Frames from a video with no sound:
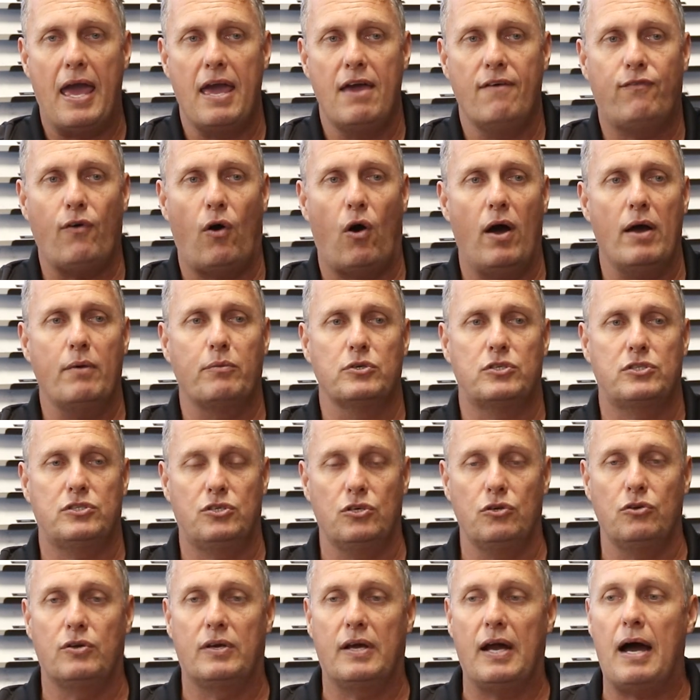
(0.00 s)
If I was
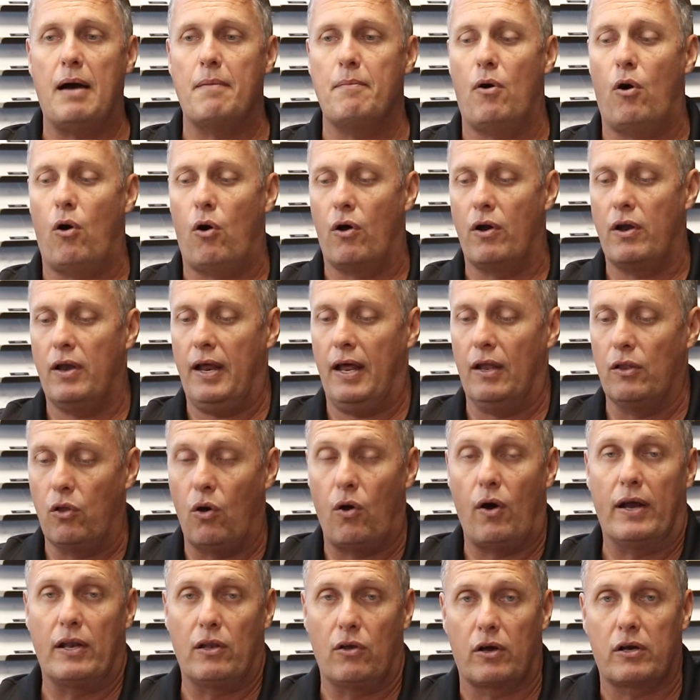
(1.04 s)
to come on a
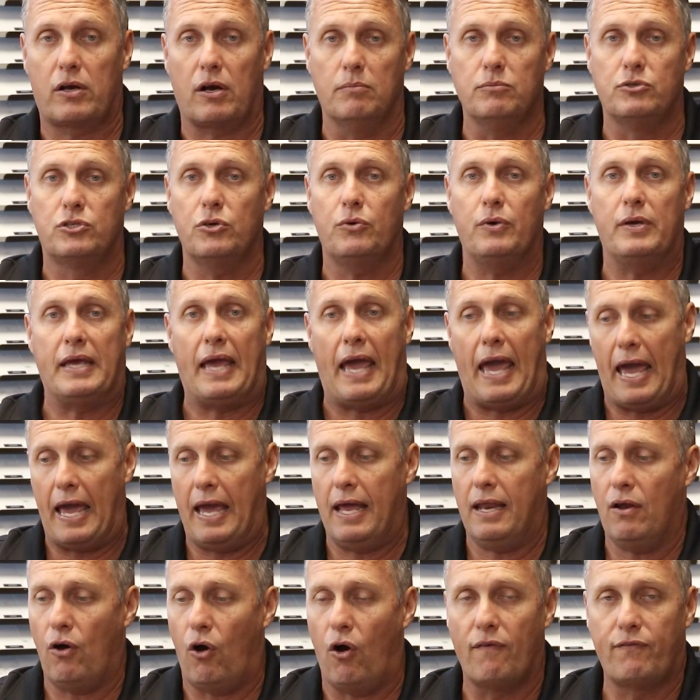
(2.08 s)
line like I'm doing
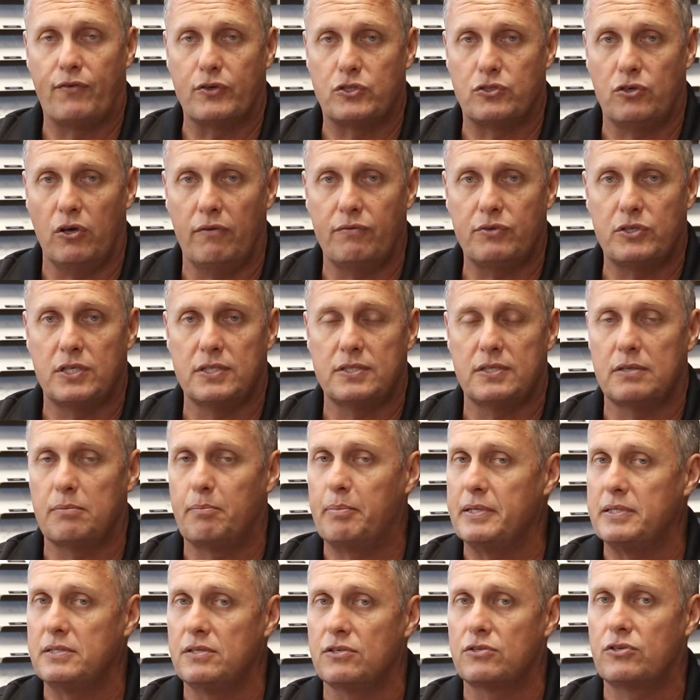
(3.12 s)
and offer services as a
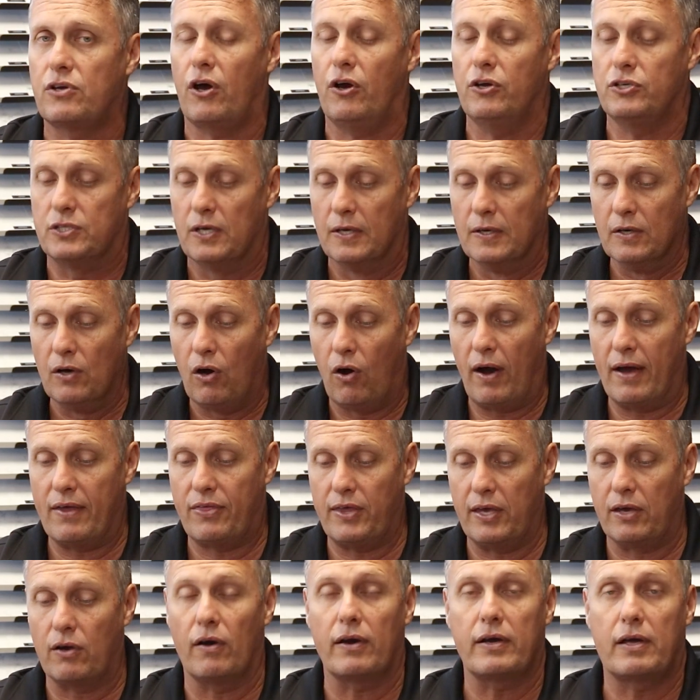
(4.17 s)
business coach, I
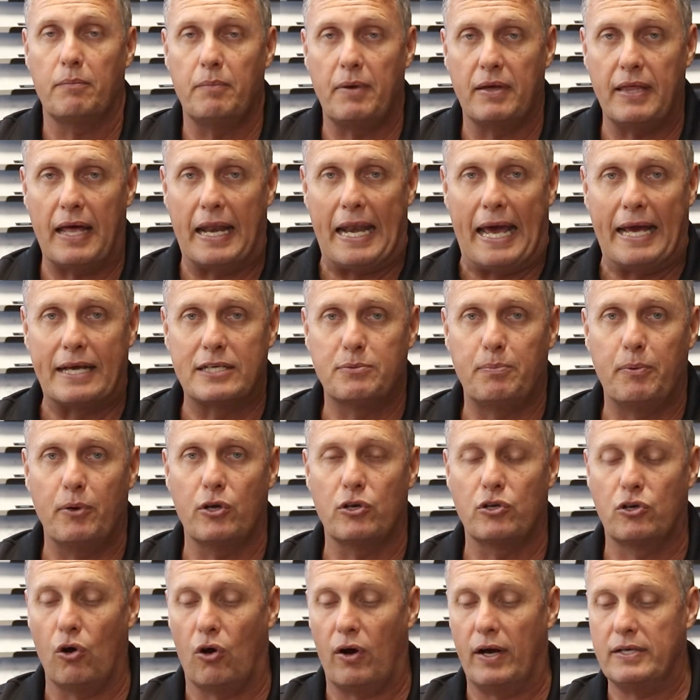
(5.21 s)
think I can be that
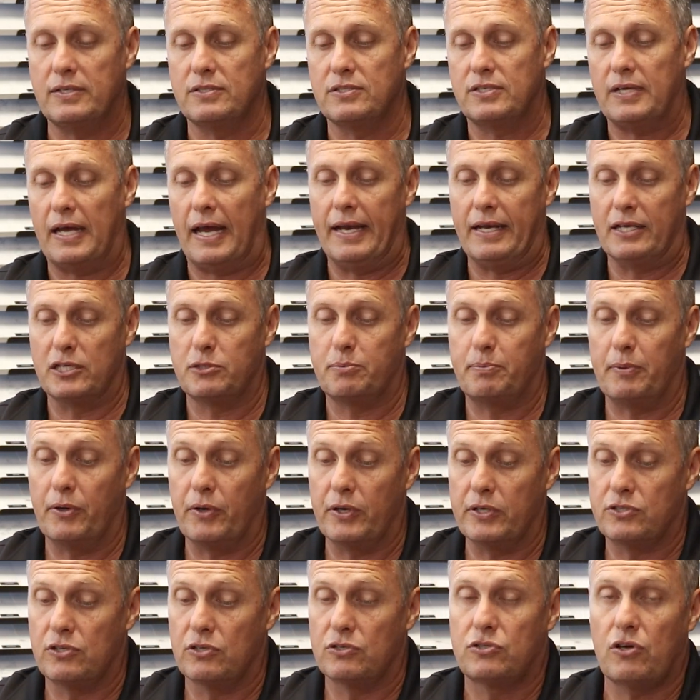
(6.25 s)
expert guidance and
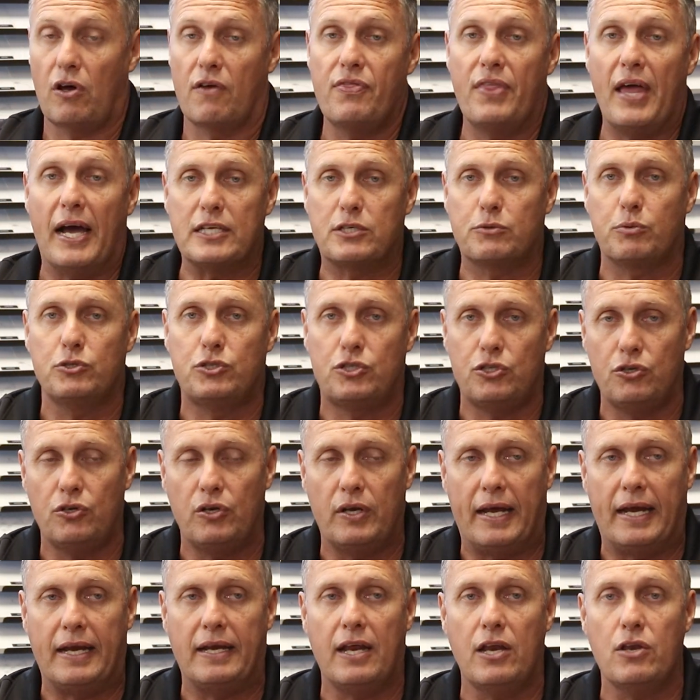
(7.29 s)
experience. And so that's what you
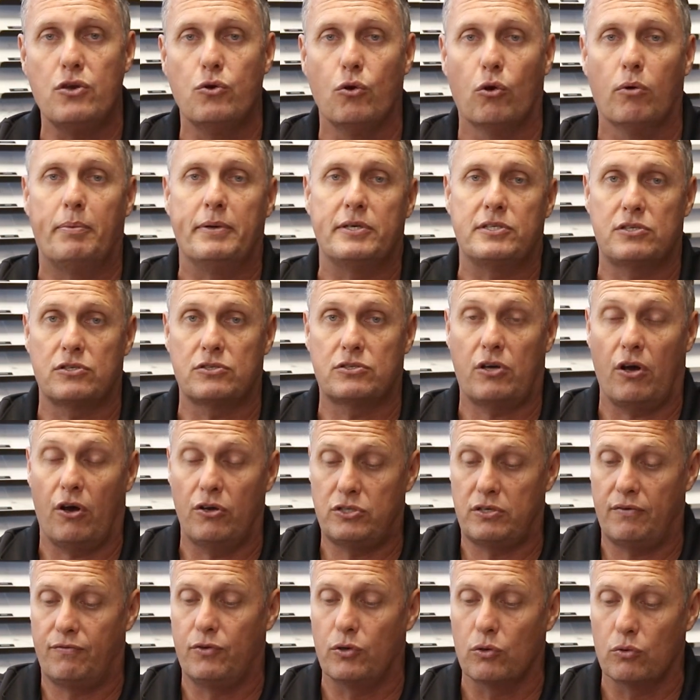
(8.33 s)
need in your business
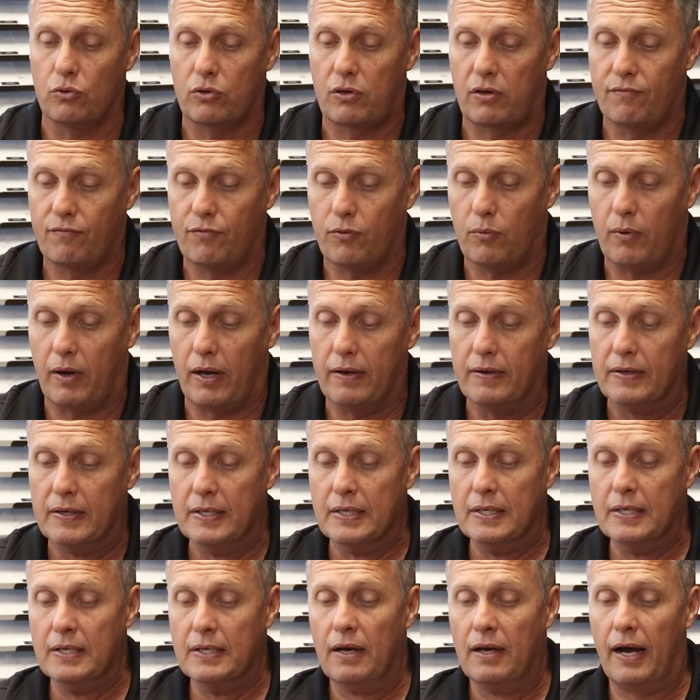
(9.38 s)
coach if you're looking for one.
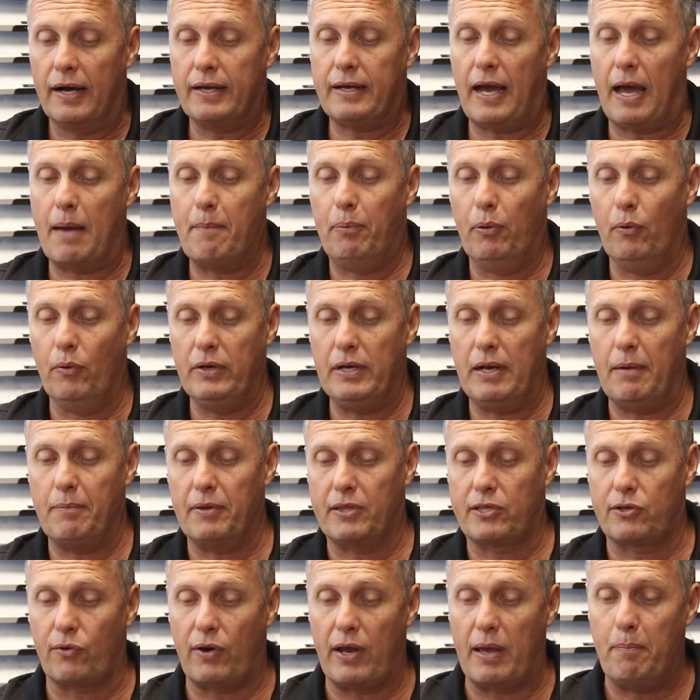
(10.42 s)
Okay, point number
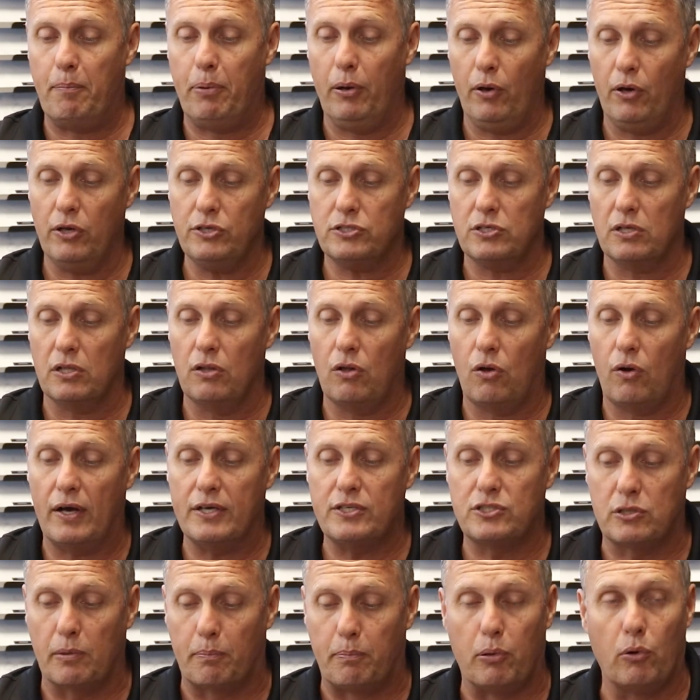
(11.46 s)
three
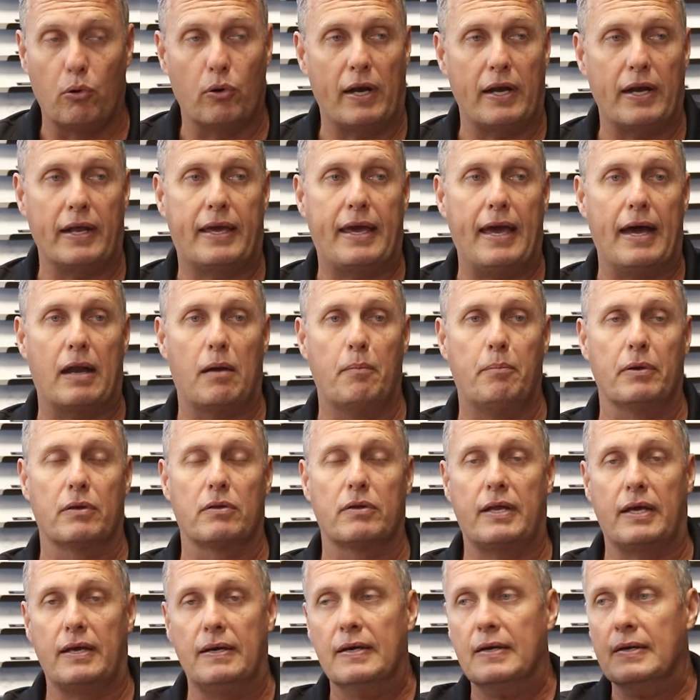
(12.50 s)
personalized support and
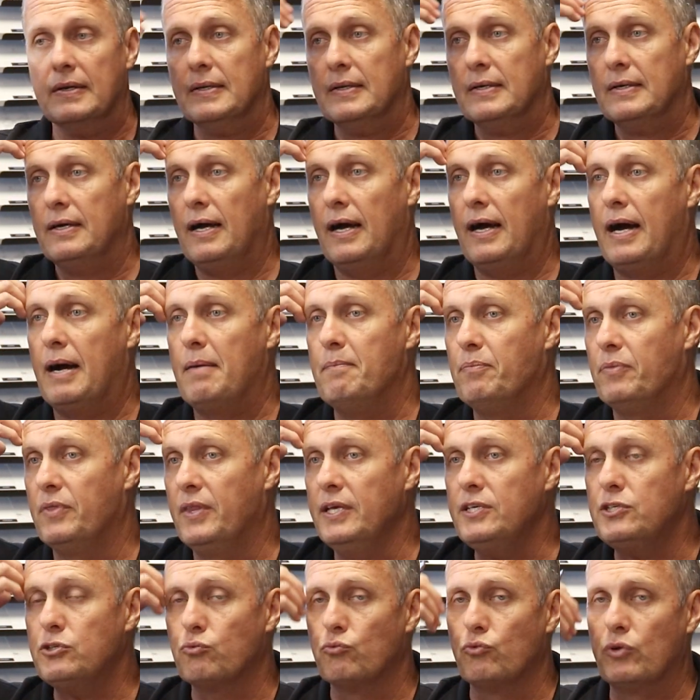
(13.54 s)
accountability. Um,
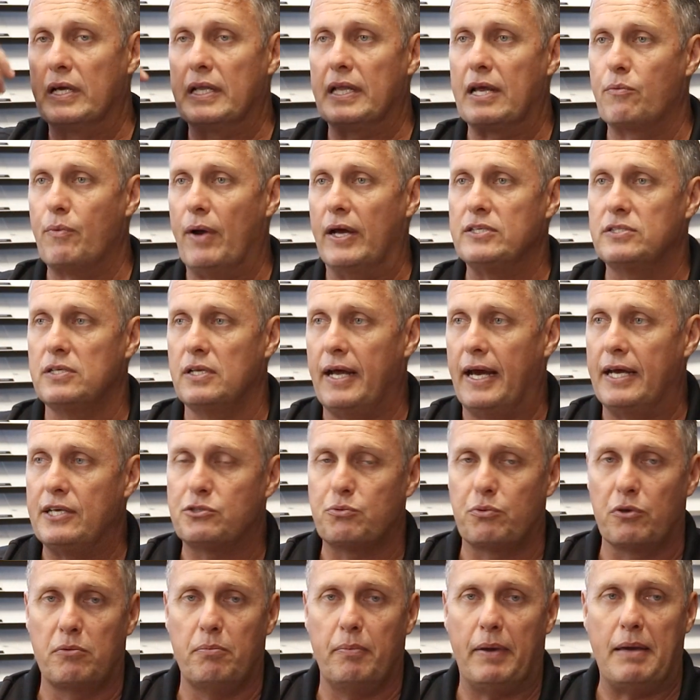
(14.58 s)
this really
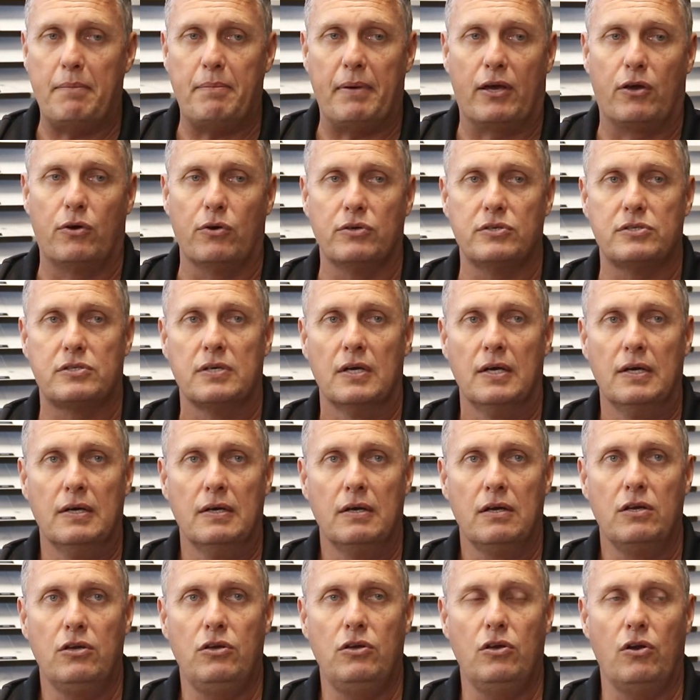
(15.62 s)
resonates with me because
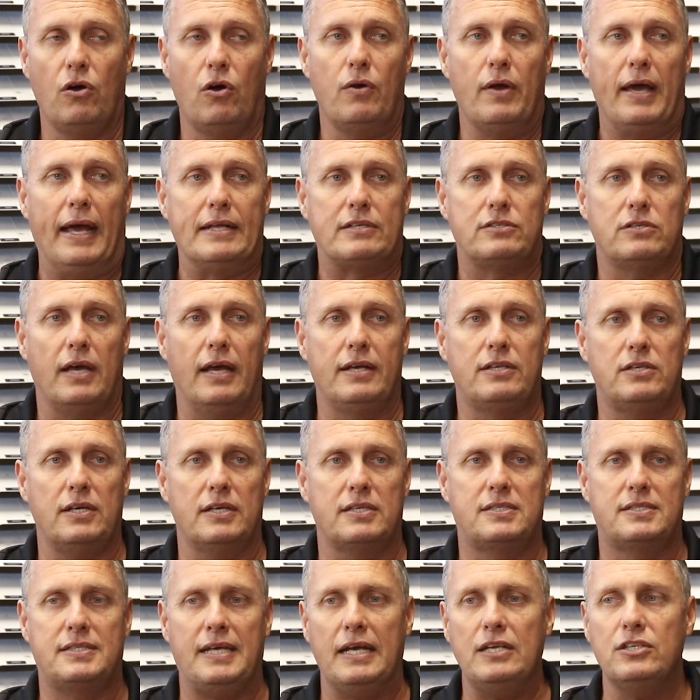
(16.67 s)
you know it's it's
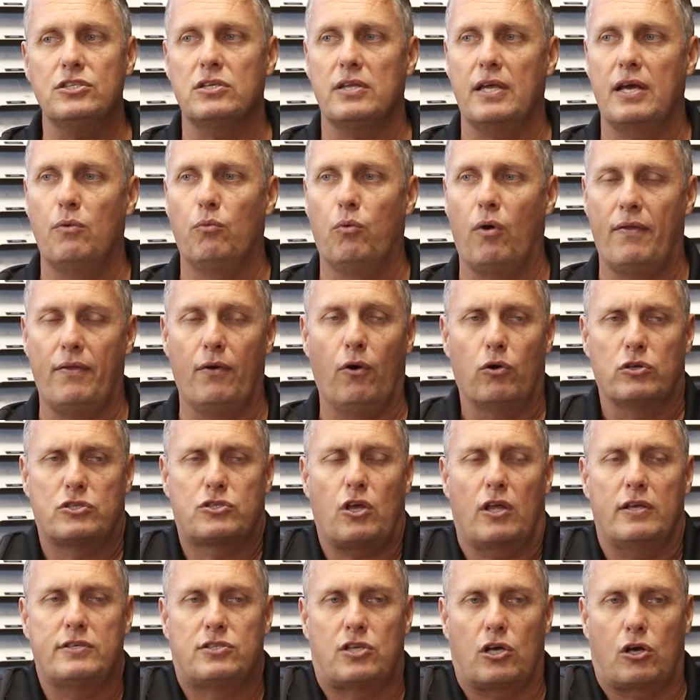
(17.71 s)
essentially what or
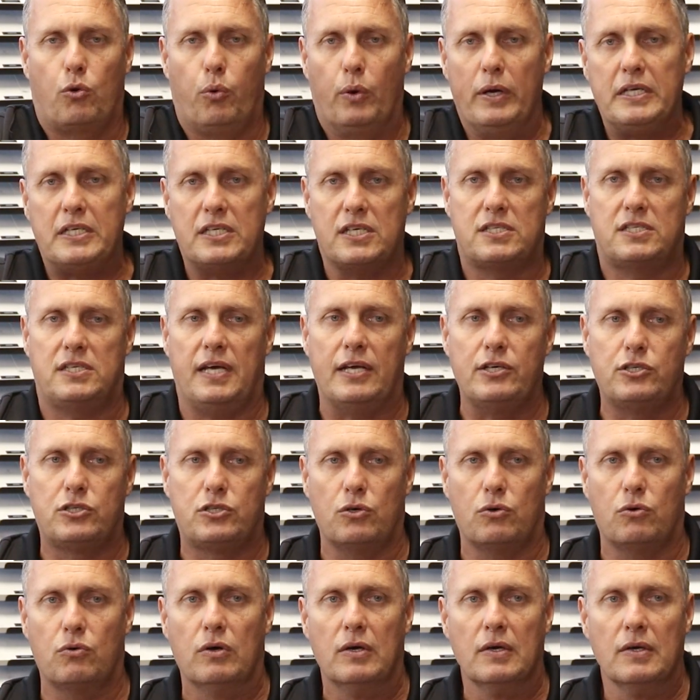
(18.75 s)
it's, it's the
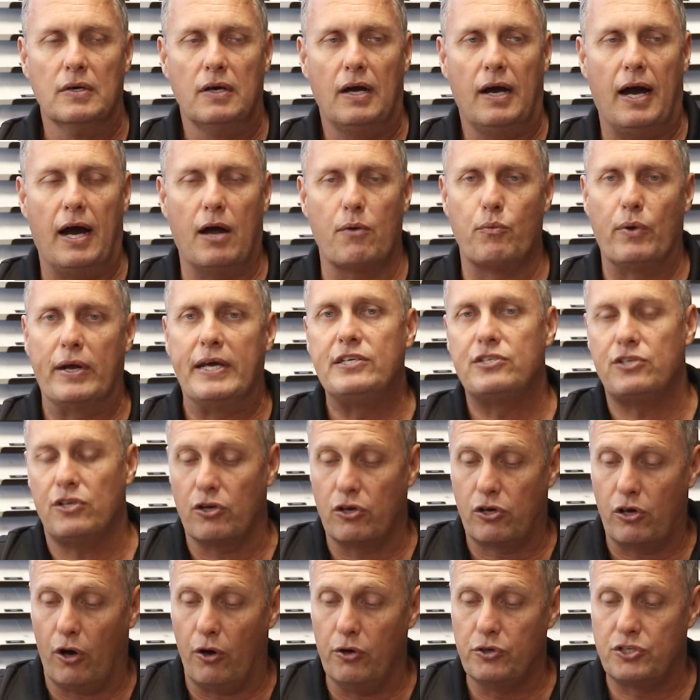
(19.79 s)
quintessential uh, reason
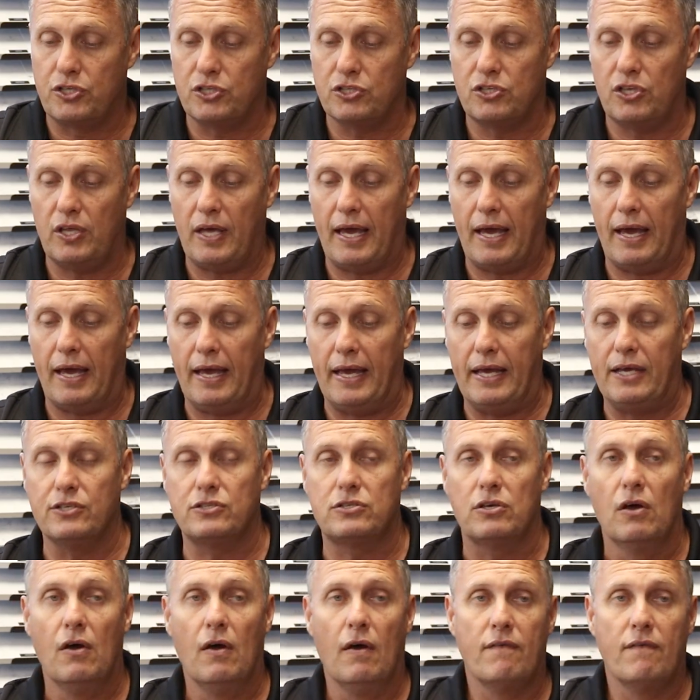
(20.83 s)
a coach is there is